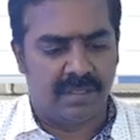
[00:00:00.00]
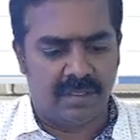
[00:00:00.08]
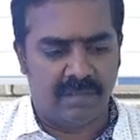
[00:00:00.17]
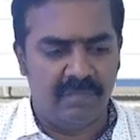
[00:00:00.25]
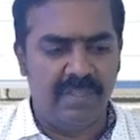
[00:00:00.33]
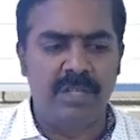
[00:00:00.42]

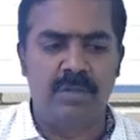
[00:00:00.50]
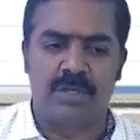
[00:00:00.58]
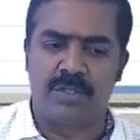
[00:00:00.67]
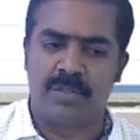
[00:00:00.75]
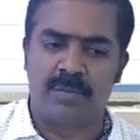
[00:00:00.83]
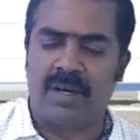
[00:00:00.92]
We'll do a
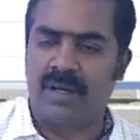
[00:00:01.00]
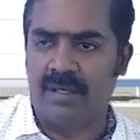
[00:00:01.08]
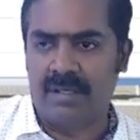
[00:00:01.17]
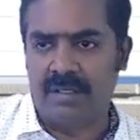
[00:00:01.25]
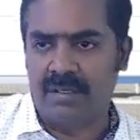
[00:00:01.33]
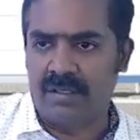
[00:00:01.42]
small,
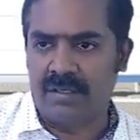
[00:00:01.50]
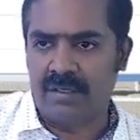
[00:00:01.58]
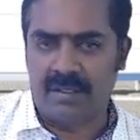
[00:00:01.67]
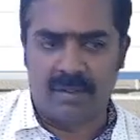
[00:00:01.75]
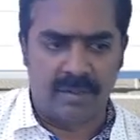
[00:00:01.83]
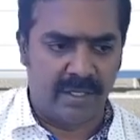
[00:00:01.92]

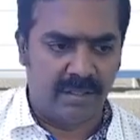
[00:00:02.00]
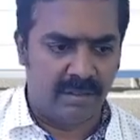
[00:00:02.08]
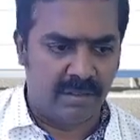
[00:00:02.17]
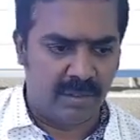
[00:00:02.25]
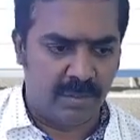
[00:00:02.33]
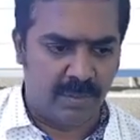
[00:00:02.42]
okay,
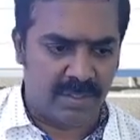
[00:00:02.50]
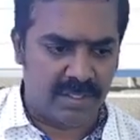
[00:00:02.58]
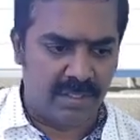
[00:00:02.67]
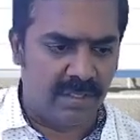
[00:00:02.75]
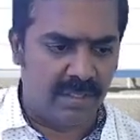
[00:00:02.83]
question.